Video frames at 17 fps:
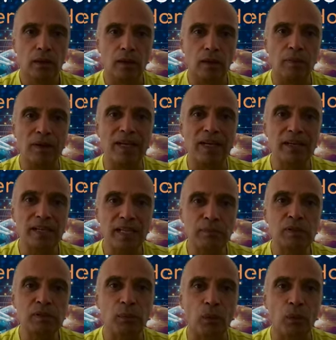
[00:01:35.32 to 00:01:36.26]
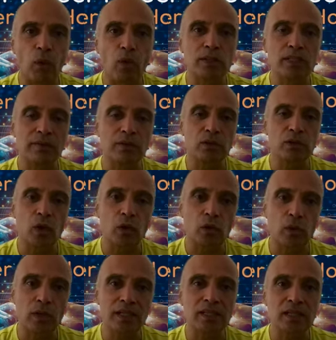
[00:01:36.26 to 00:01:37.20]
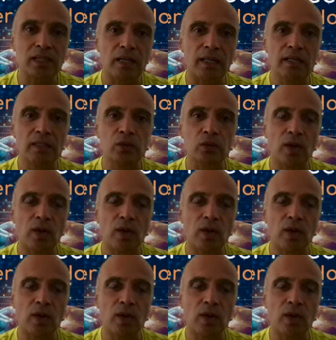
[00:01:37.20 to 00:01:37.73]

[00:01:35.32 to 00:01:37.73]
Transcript: many team sports. I was not good in studies.